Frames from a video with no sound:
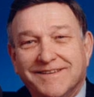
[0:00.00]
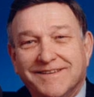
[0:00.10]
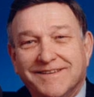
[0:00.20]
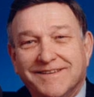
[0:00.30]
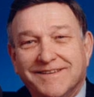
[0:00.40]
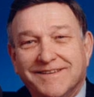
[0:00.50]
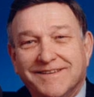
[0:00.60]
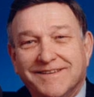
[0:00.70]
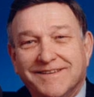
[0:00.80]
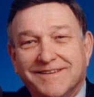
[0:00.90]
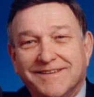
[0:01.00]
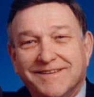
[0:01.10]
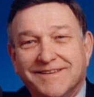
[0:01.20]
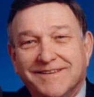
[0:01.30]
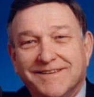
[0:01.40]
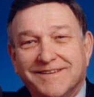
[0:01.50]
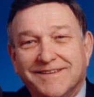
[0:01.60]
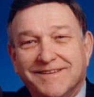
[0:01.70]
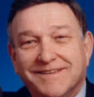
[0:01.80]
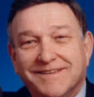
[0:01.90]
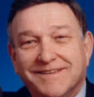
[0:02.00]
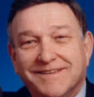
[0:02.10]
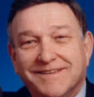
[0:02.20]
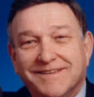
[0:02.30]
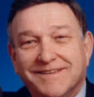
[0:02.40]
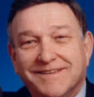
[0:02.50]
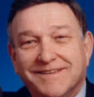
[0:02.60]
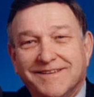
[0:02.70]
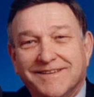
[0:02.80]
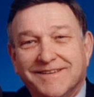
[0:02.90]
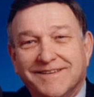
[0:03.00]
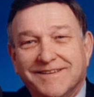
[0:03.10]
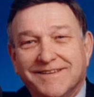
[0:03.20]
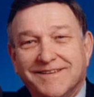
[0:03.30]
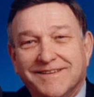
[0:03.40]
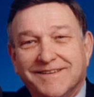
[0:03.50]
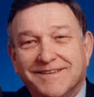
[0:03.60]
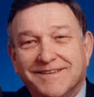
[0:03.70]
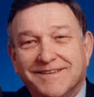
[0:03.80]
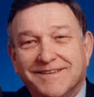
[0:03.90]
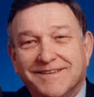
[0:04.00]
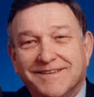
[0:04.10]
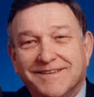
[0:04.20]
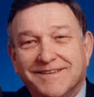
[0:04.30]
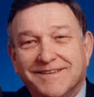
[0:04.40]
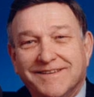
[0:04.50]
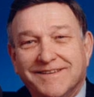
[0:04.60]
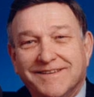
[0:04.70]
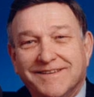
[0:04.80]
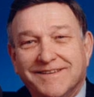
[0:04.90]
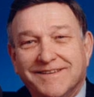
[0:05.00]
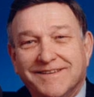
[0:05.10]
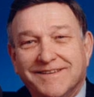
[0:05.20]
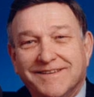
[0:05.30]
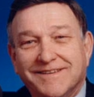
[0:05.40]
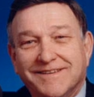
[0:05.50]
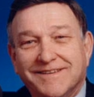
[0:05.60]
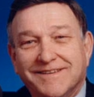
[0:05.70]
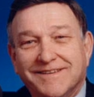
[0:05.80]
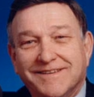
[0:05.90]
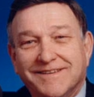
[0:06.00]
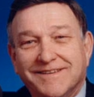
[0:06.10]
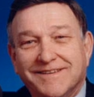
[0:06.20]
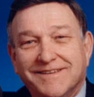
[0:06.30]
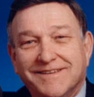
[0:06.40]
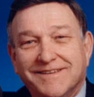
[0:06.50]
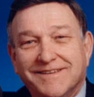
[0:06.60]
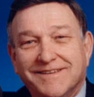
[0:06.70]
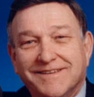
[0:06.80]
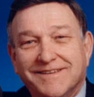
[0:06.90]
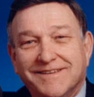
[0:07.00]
(no lip movement)